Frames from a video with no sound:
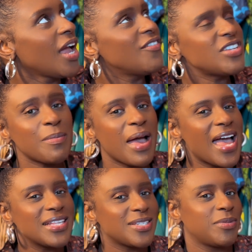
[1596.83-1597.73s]
every time I
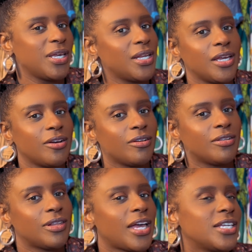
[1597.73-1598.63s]
add something in here,
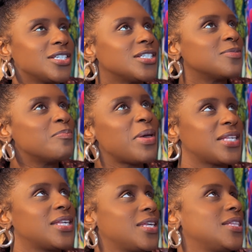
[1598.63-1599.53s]
like just make
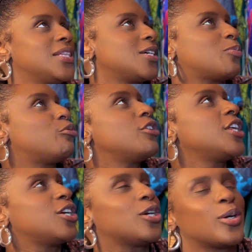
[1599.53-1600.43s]
it look
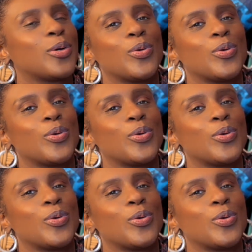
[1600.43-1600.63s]
prettier,